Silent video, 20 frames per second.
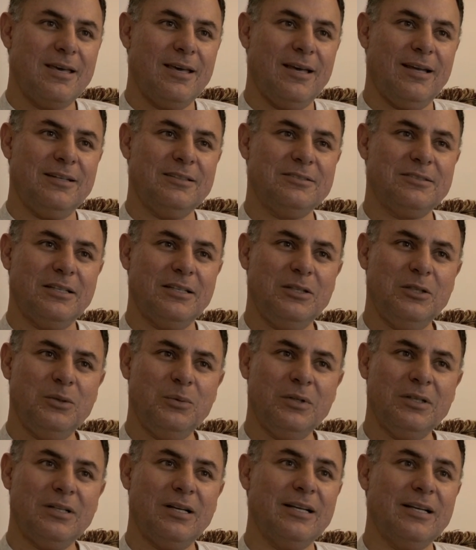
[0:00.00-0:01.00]
And it's like, you know
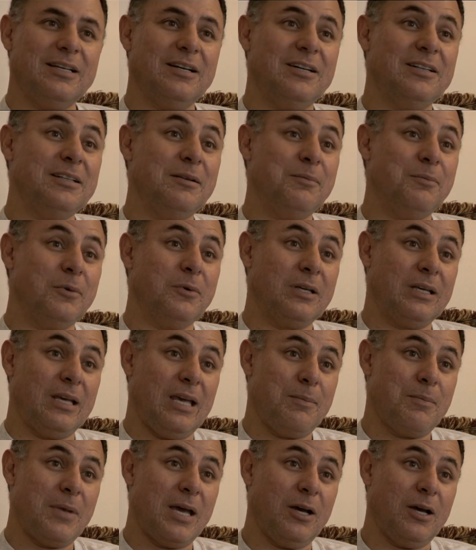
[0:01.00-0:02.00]
what? I kind of
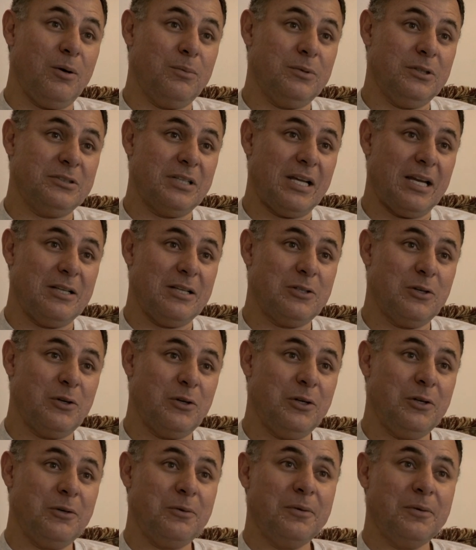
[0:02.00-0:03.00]
came back home to San
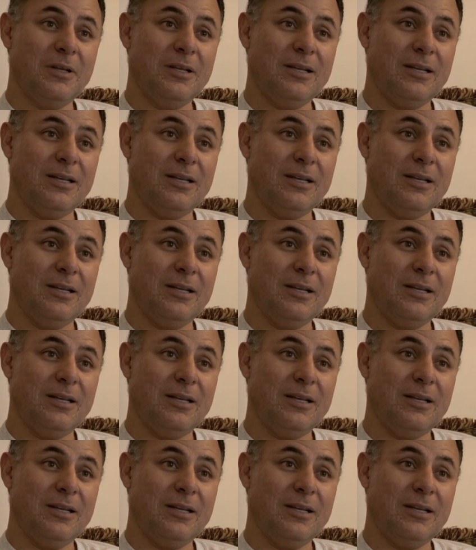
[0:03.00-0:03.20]
Antonio,